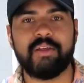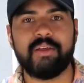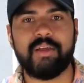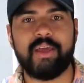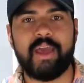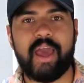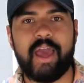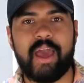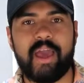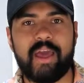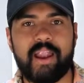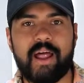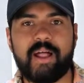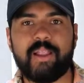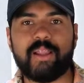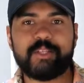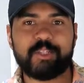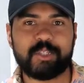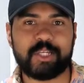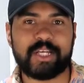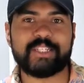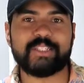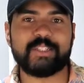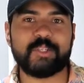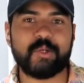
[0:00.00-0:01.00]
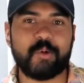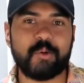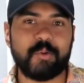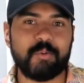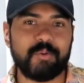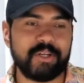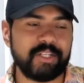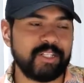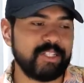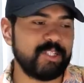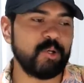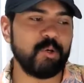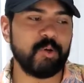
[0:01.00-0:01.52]
And I'll let you guys
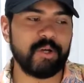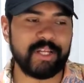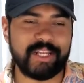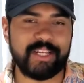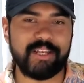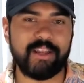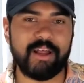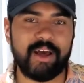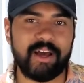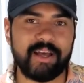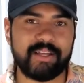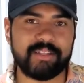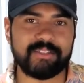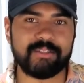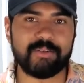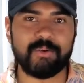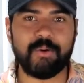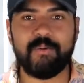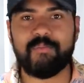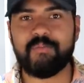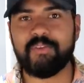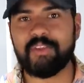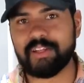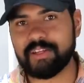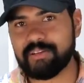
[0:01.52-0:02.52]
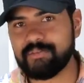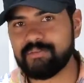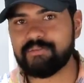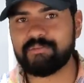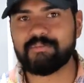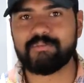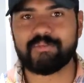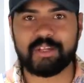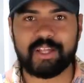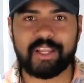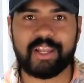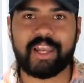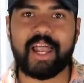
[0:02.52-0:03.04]
know until it dies. So hopefully
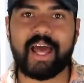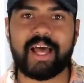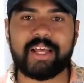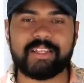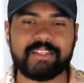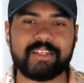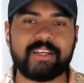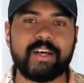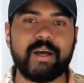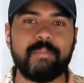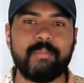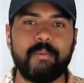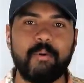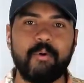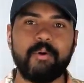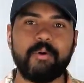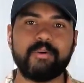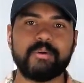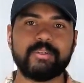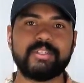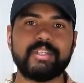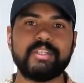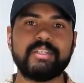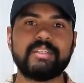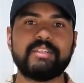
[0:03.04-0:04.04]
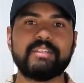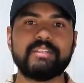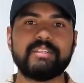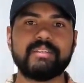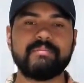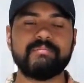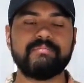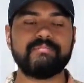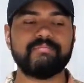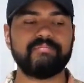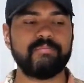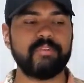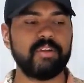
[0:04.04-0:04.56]
it can last a couple oil changes
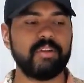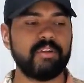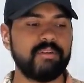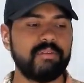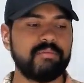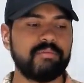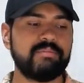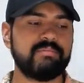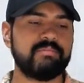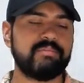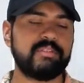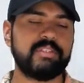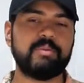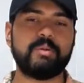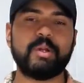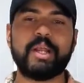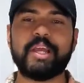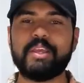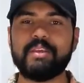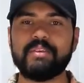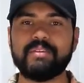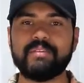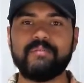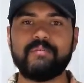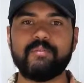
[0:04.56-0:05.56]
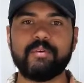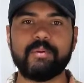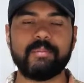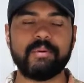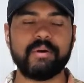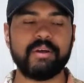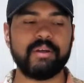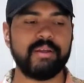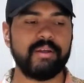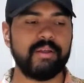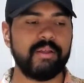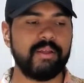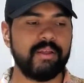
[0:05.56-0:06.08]
and, you know, see what I use it for.
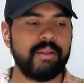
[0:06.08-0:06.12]
But